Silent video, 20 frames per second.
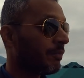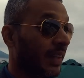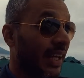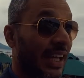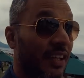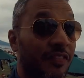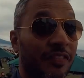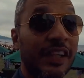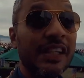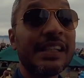
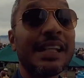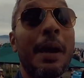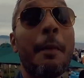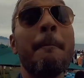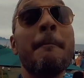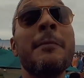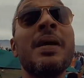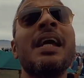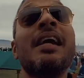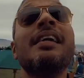It feels
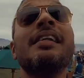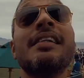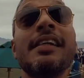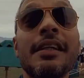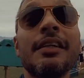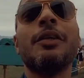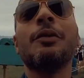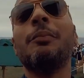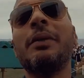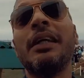
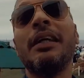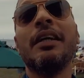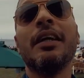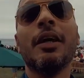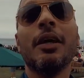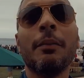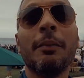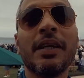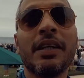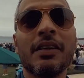amazing to be
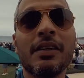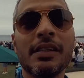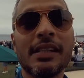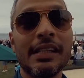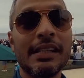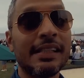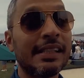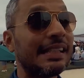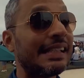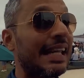here
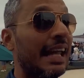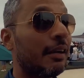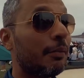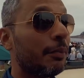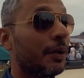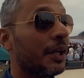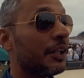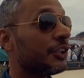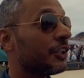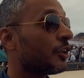because it's a
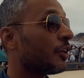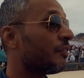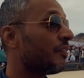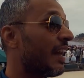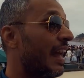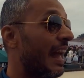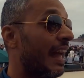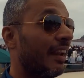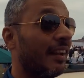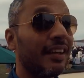celebration
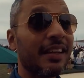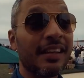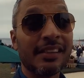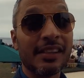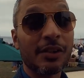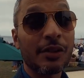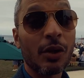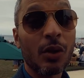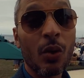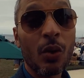of
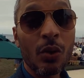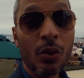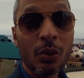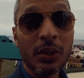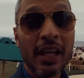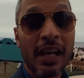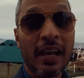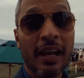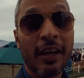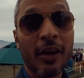elegance. So the
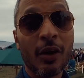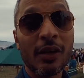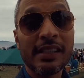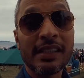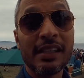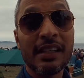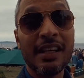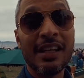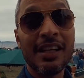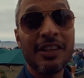Concours
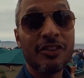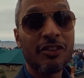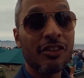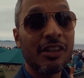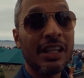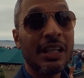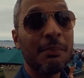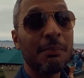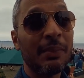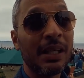d'Elegance
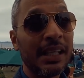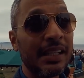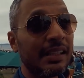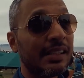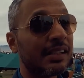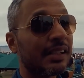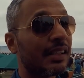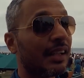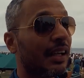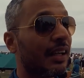literally
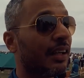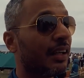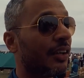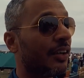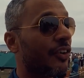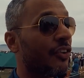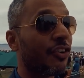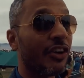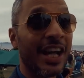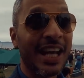means
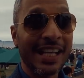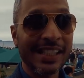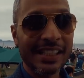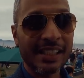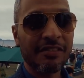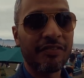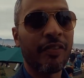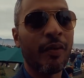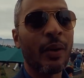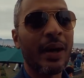a
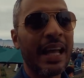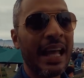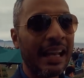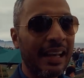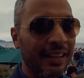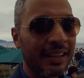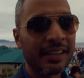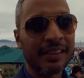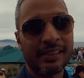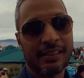race for
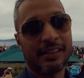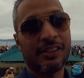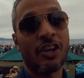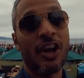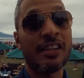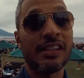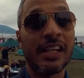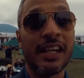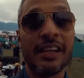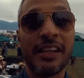elegance.
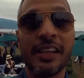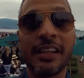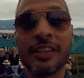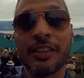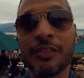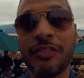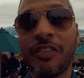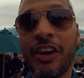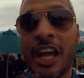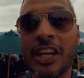It's translated
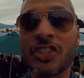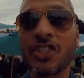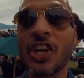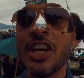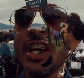into French.